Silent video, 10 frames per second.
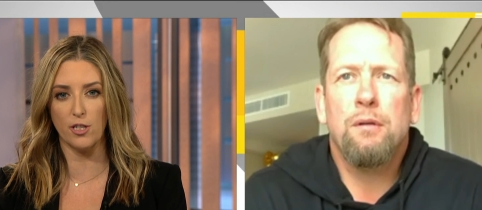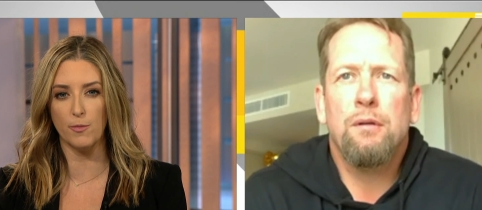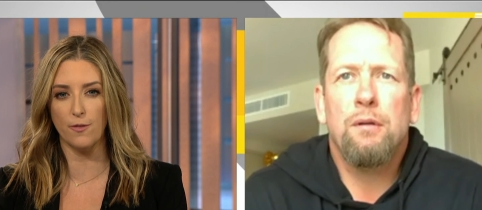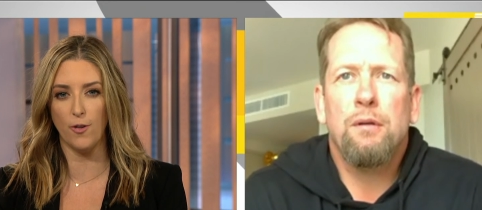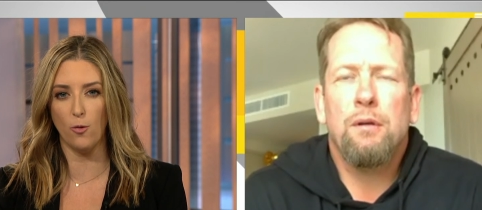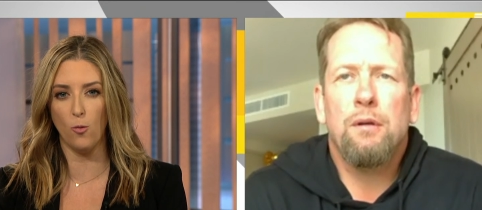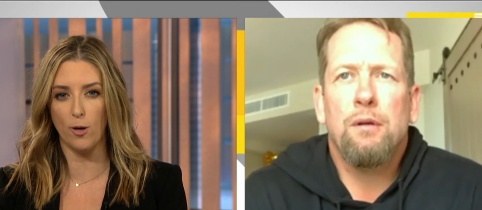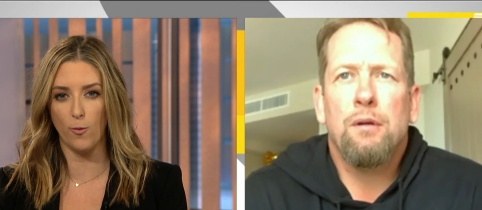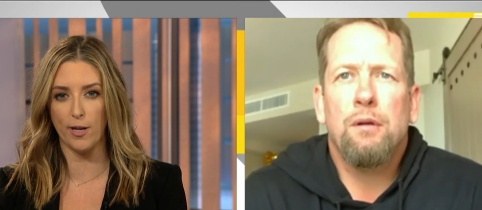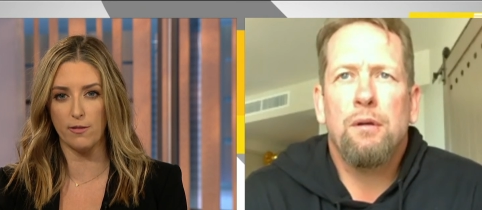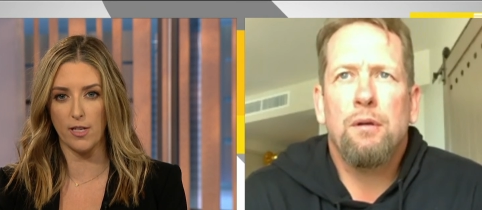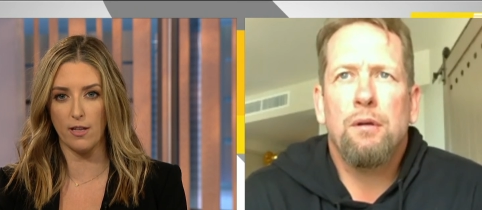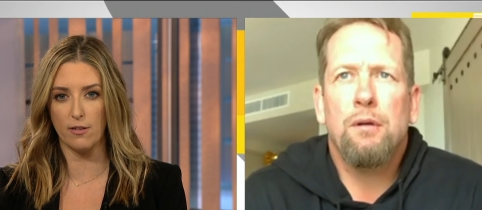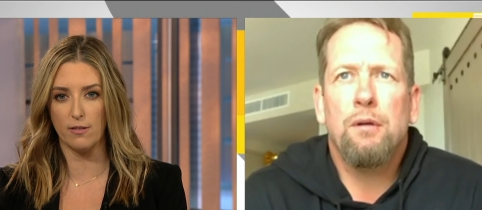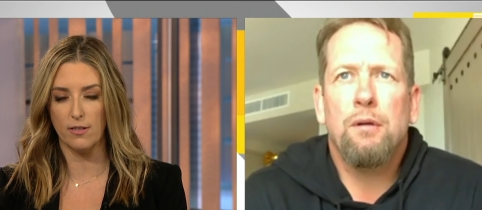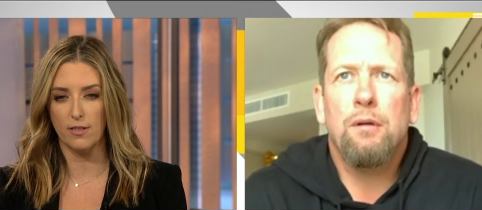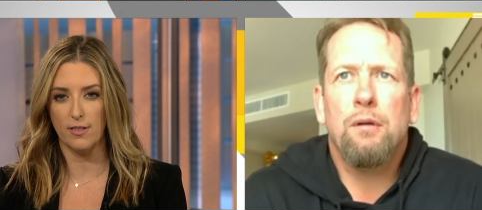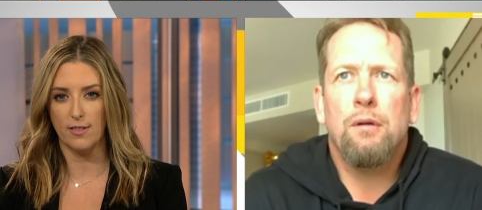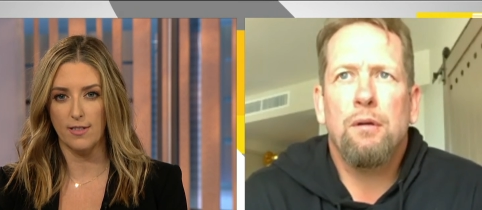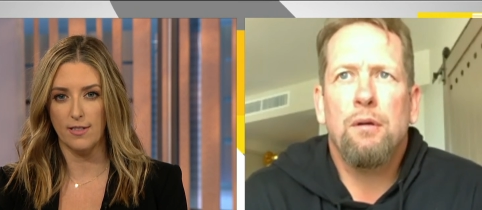Speaker 1: them to vote one way or the other?
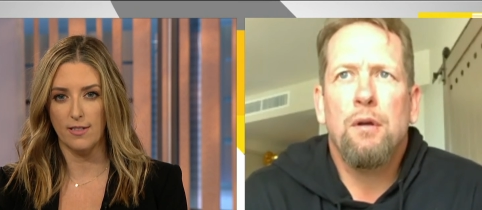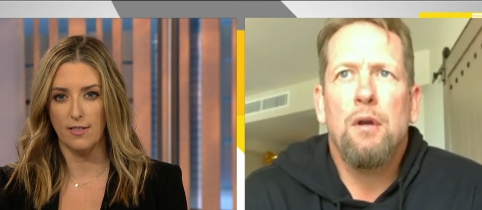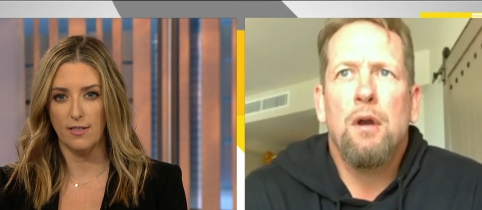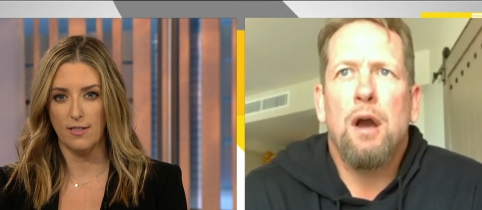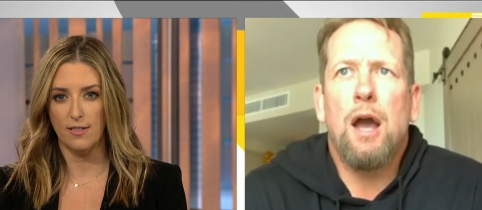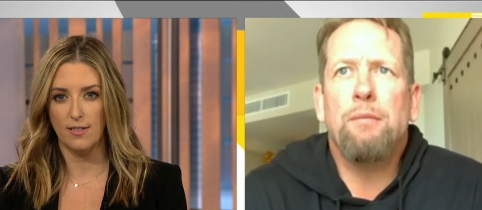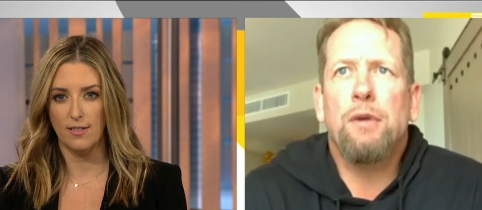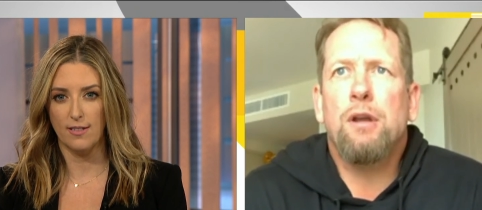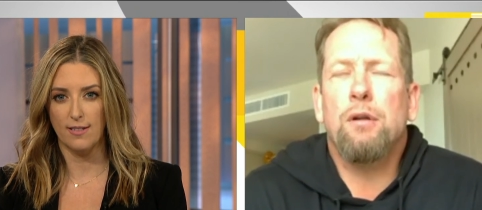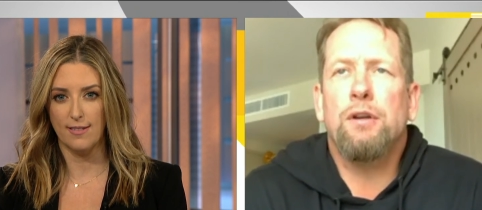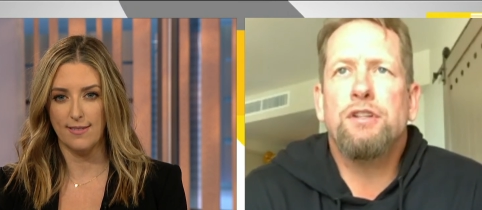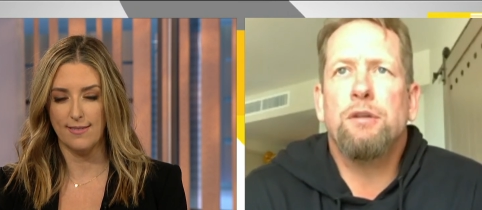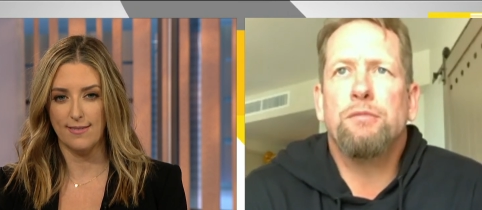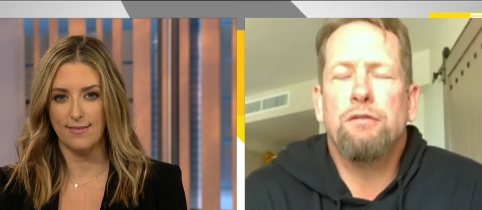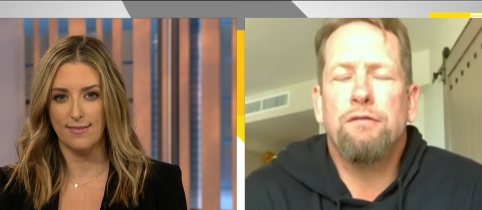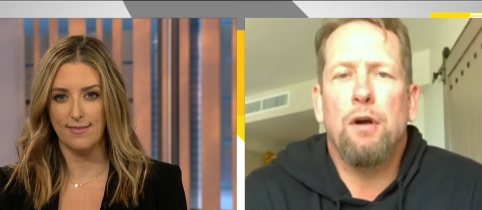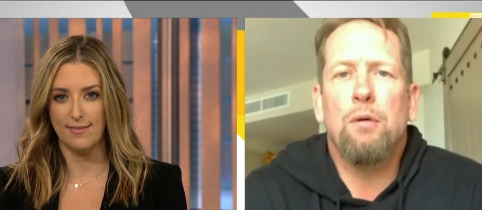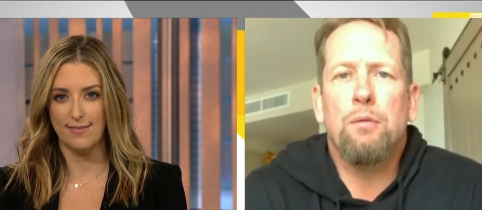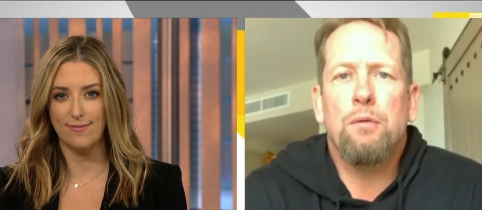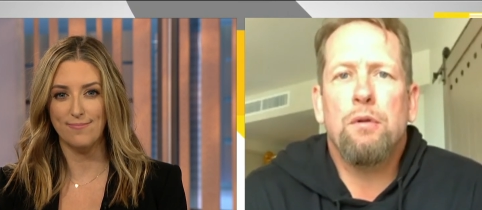
Speaker 2: I'm encouraging them to
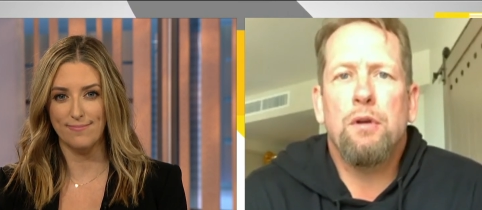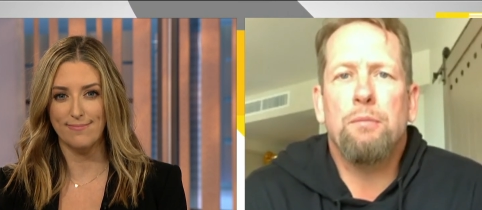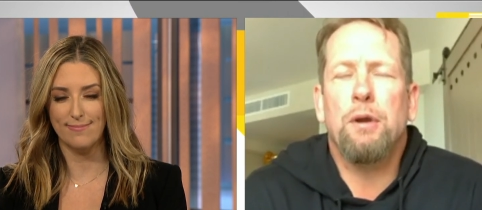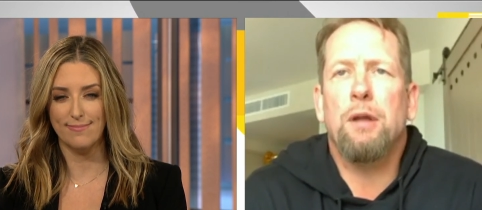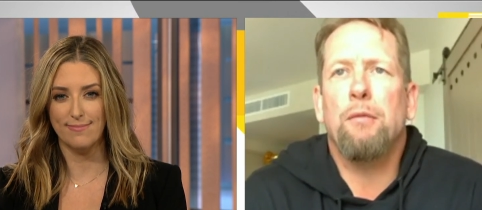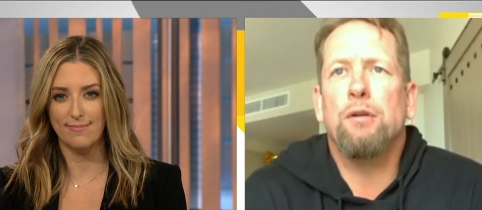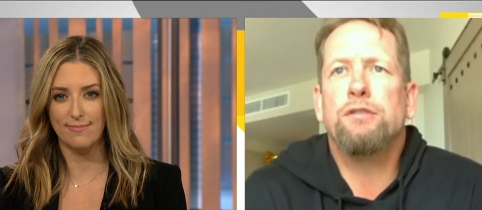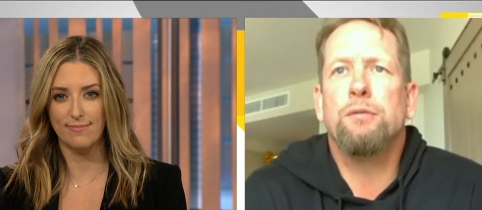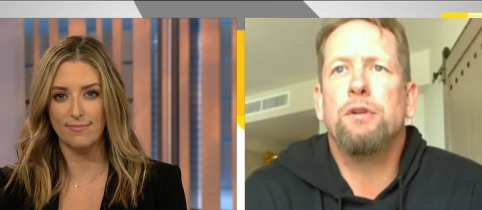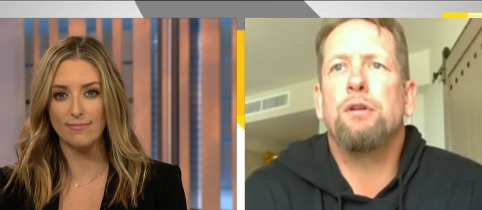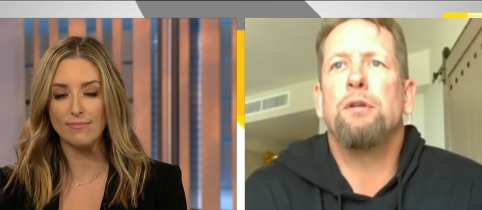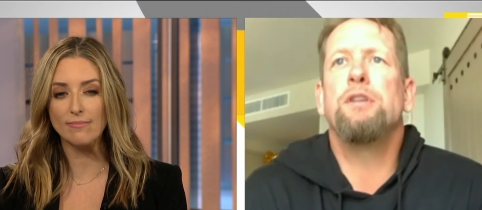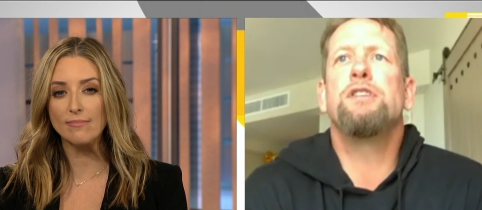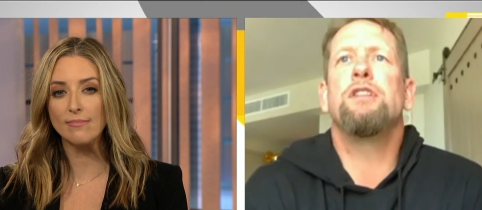vote, but I'm also encouraging